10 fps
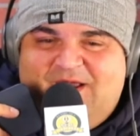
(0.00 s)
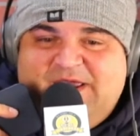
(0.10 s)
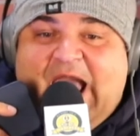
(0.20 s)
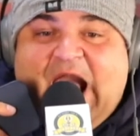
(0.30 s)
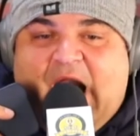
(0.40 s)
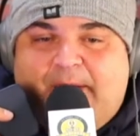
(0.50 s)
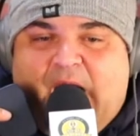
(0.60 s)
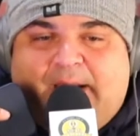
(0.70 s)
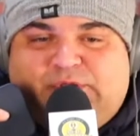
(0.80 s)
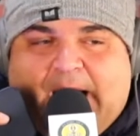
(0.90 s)
Yeah, I'm
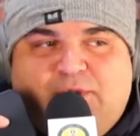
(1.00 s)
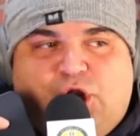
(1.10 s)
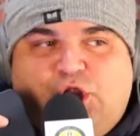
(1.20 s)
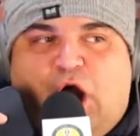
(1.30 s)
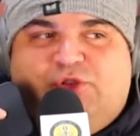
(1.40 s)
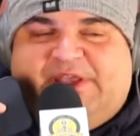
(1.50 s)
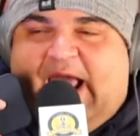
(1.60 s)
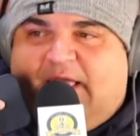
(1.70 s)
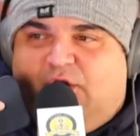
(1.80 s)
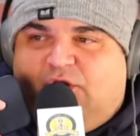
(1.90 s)
a little low
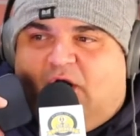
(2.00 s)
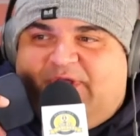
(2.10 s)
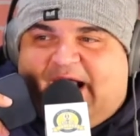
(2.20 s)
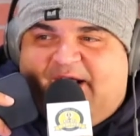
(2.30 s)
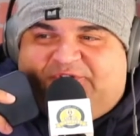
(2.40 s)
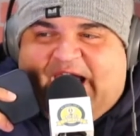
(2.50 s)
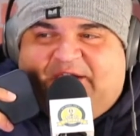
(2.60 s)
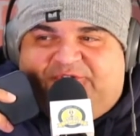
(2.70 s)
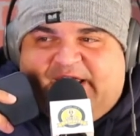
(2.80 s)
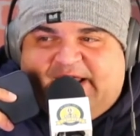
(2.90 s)
today. A little low. Not enough caffeine.